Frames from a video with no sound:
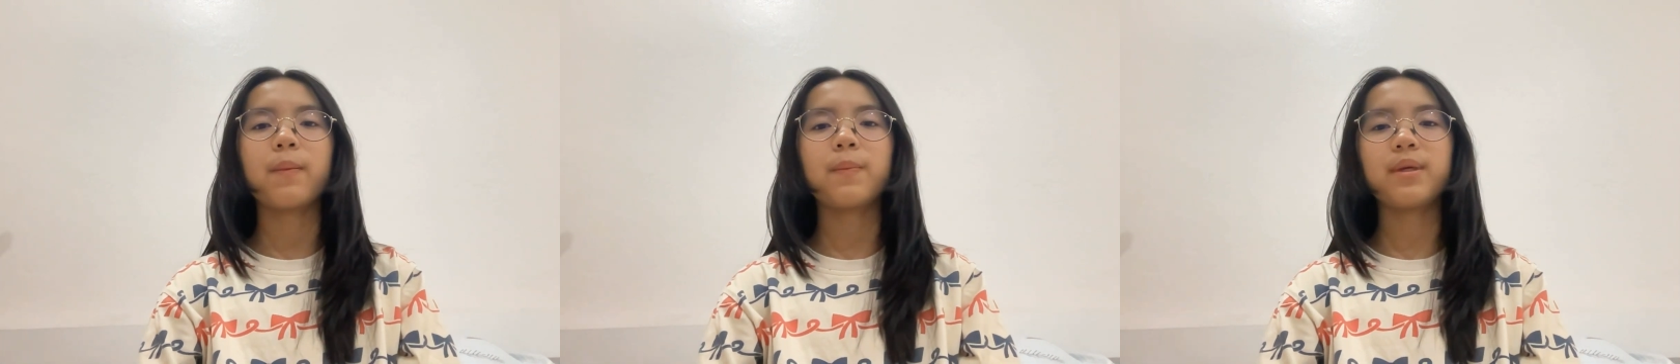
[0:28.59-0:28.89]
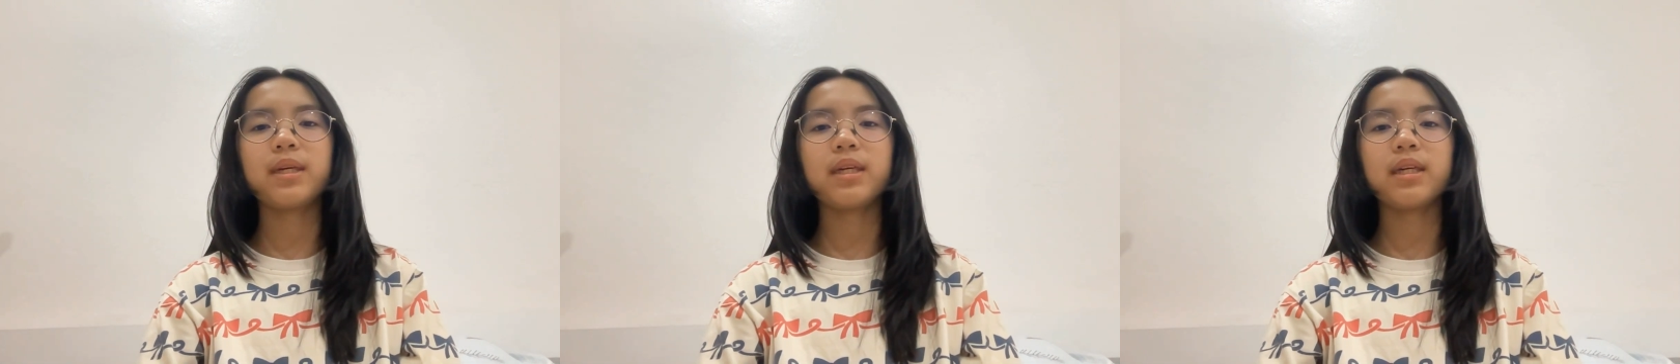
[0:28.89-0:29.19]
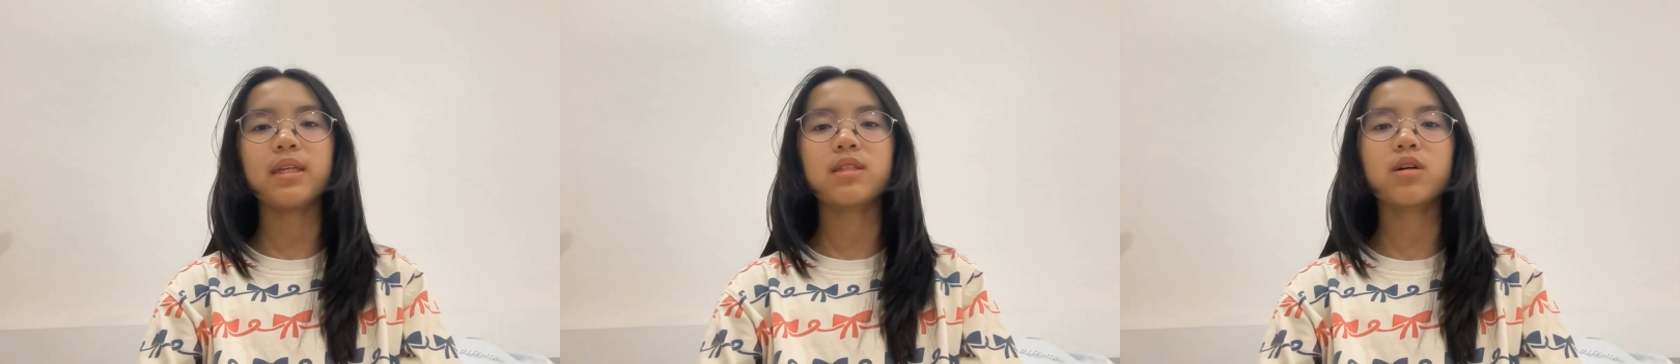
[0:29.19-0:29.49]

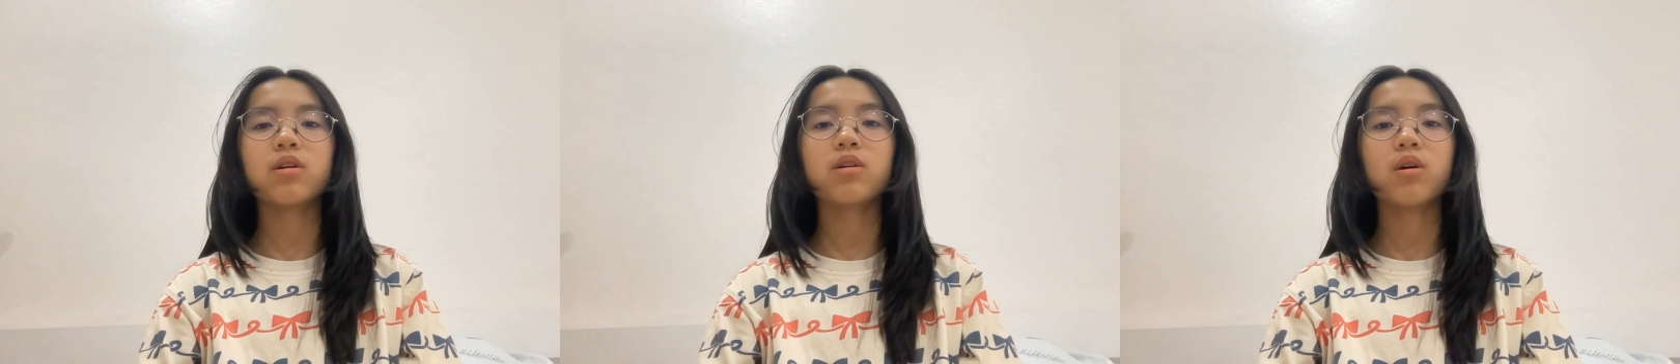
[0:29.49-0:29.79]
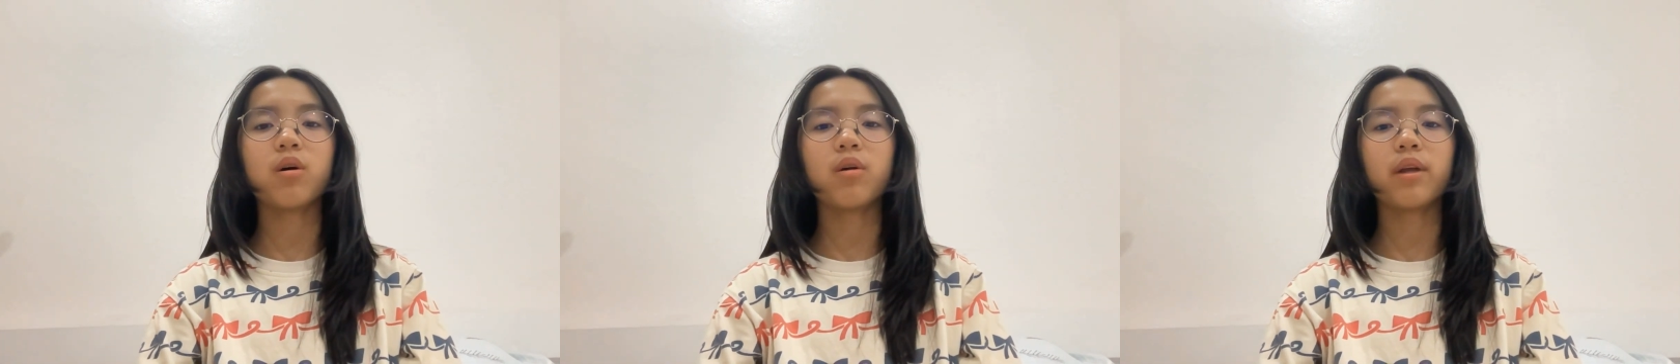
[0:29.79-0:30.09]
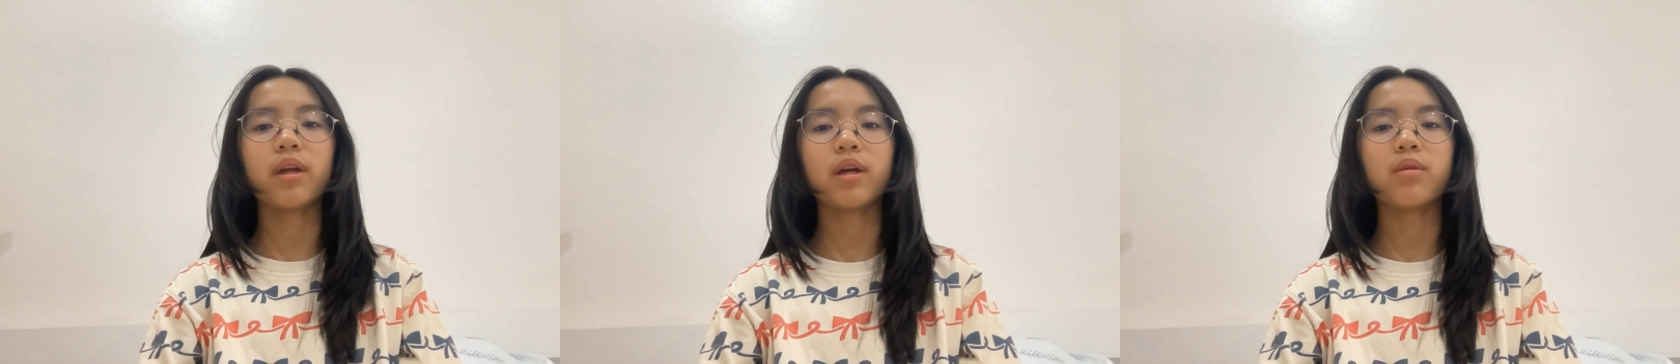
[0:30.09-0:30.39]
B is a
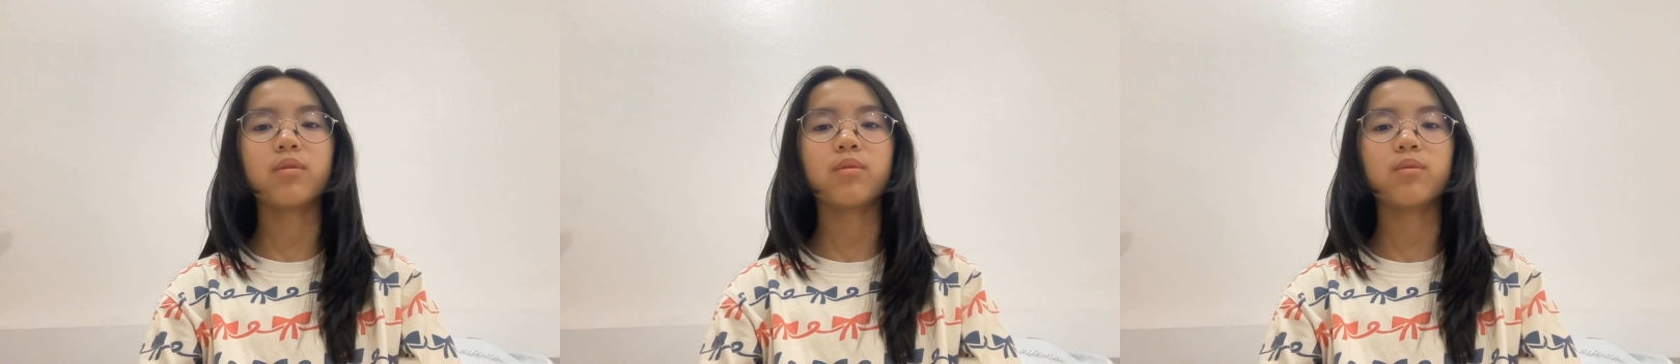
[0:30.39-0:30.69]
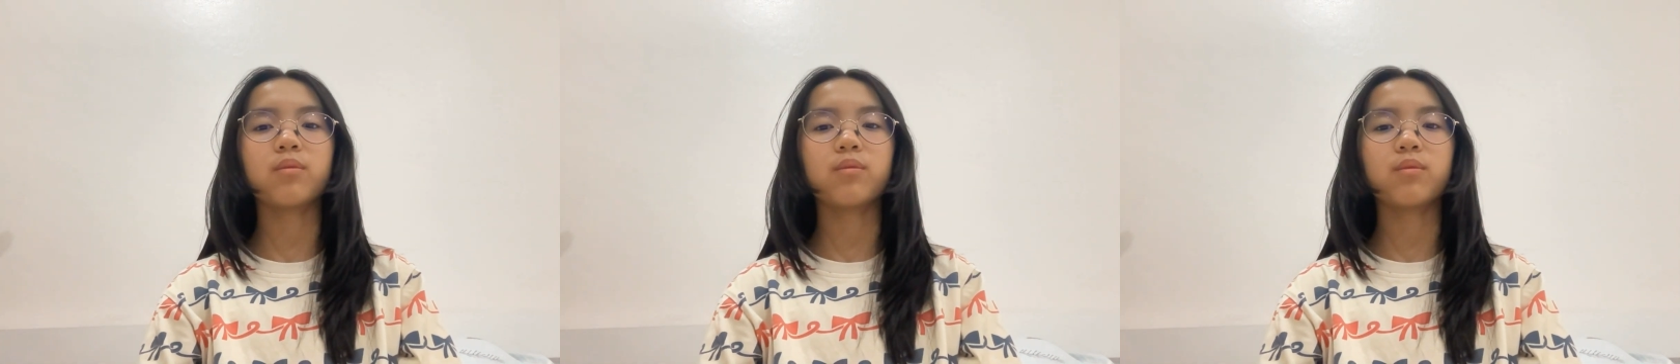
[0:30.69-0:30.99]
Korean